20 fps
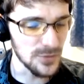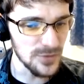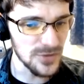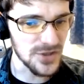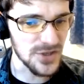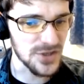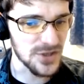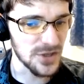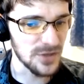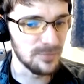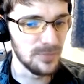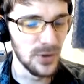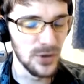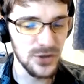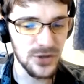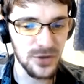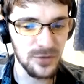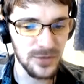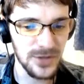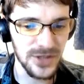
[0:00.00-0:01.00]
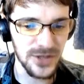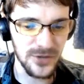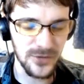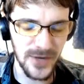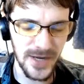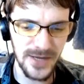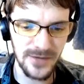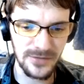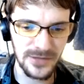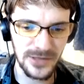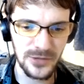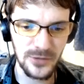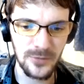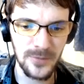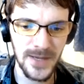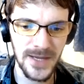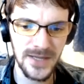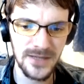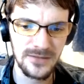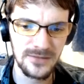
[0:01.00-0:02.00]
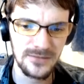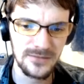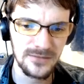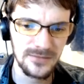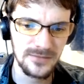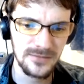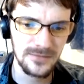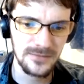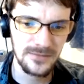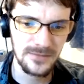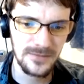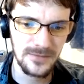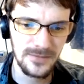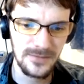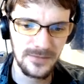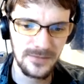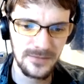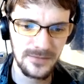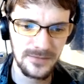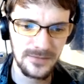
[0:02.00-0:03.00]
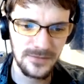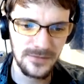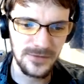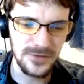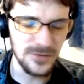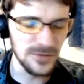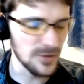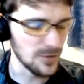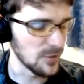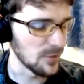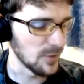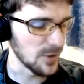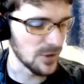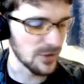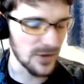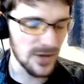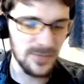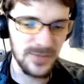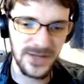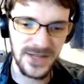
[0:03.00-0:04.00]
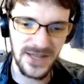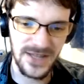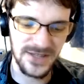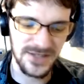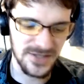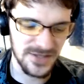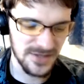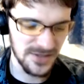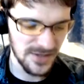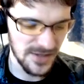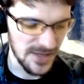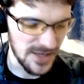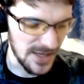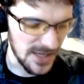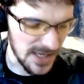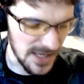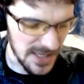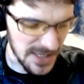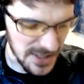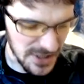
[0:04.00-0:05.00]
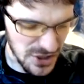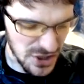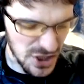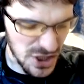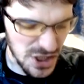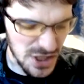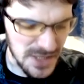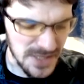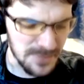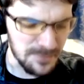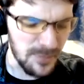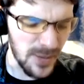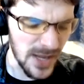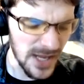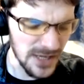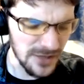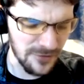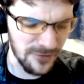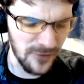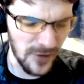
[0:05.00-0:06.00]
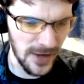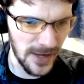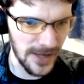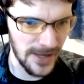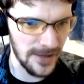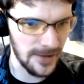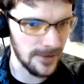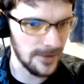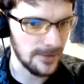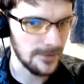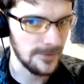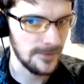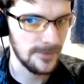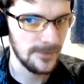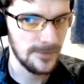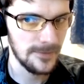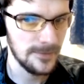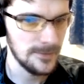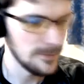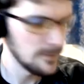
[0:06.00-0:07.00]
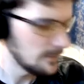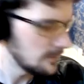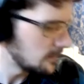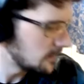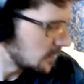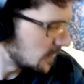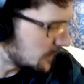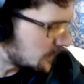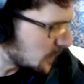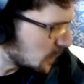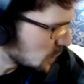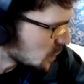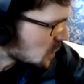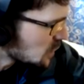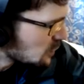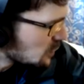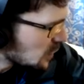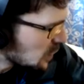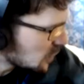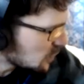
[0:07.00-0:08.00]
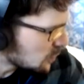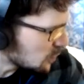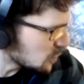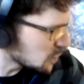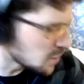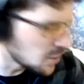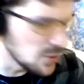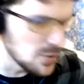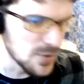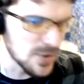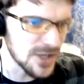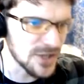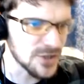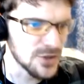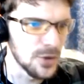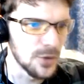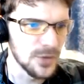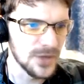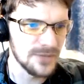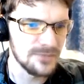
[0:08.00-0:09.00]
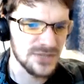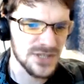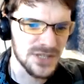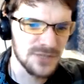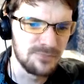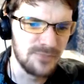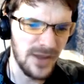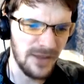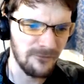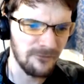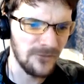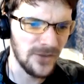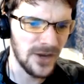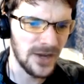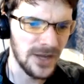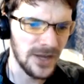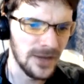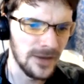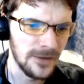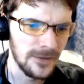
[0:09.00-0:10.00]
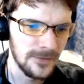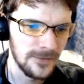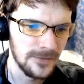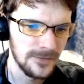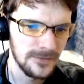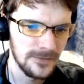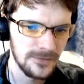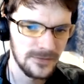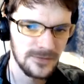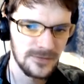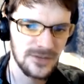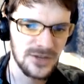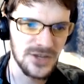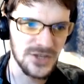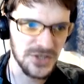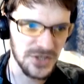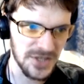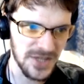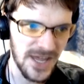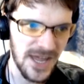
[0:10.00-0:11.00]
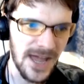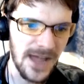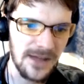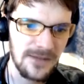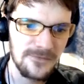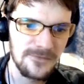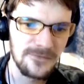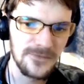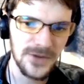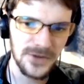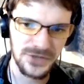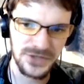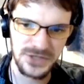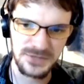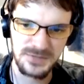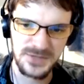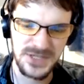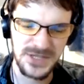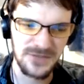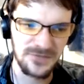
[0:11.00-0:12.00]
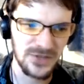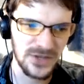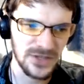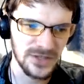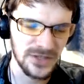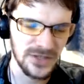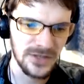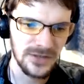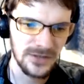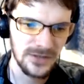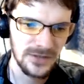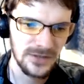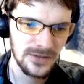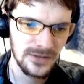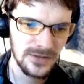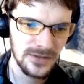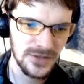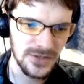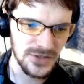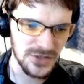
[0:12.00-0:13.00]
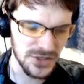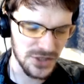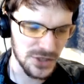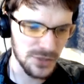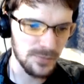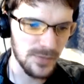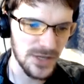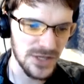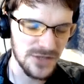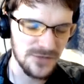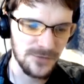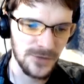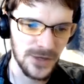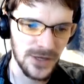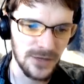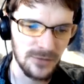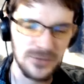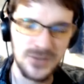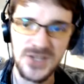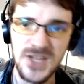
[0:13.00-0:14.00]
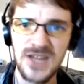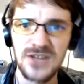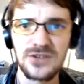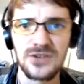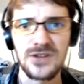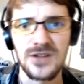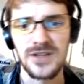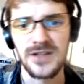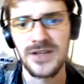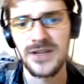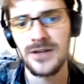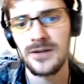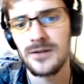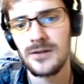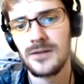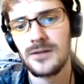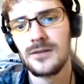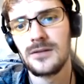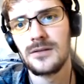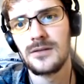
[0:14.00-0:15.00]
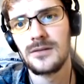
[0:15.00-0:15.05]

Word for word: Doots is gonna put you in the ground, little man. You don't know what you're up against. He can spit fire! If he was in World War II, they'd call him Spitfire. Because of that, very specifically. Because he spits fire. Was that not clear?